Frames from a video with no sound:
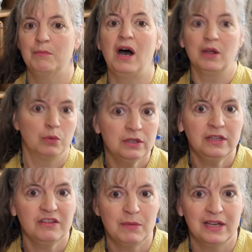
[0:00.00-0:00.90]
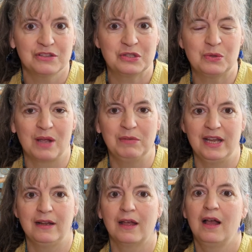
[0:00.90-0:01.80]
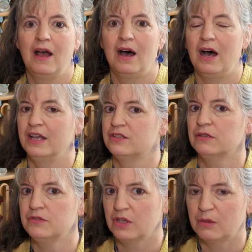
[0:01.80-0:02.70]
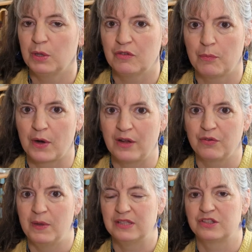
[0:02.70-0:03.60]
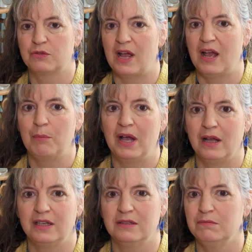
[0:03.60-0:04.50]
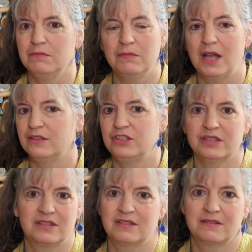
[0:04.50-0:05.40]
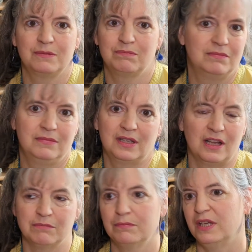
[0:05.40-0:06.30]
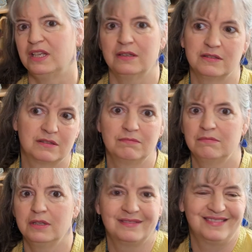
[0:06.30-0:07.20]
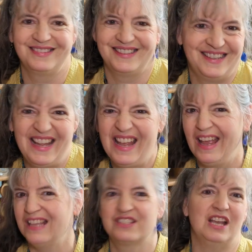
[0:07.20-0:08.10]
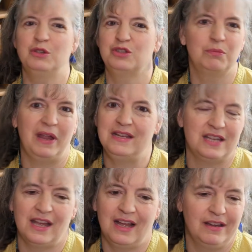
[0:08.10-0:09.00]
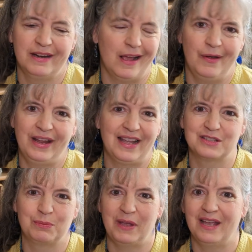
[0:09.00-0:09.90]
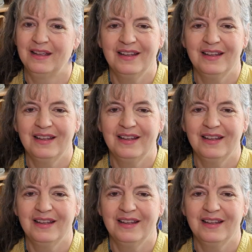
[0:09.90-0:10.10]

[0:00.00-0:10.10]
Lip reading: I will leave my Instagram link. I sort of took a bit of a break from Instagram, just, you know, because it's social media, you know, it gets a bit